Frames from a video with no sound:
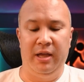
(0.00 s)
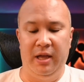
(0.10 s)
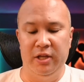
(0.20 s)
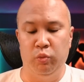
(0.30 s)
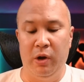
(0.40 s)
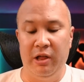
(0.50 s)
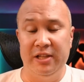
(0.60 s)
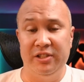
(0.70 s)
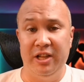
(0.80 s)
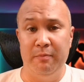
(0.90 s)
as well
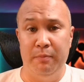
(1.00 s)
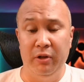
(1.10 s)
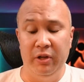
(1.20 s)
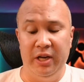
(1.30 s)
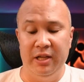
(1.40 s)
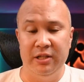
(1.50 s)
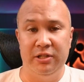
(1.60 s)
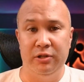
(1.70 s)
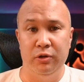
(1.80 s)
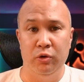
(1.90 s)
as the ability
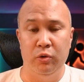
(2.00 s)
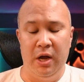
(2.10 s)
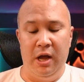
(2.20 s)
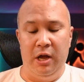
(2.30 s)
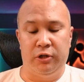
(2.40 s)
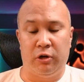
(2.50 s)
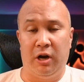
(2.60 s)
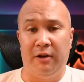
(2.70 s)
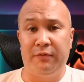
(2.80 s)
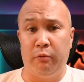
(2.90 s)
to turn
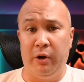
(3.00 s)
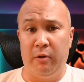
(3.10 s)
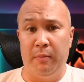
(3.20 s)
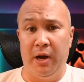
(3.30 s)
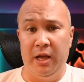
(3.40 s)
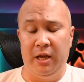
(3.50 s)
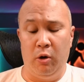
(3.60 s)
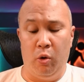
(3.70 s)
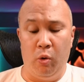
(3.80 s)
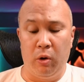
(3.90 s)
off the rear mic
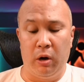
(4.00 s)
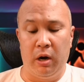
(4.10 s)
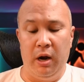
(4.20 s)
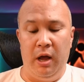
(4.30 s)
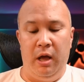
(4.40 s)
or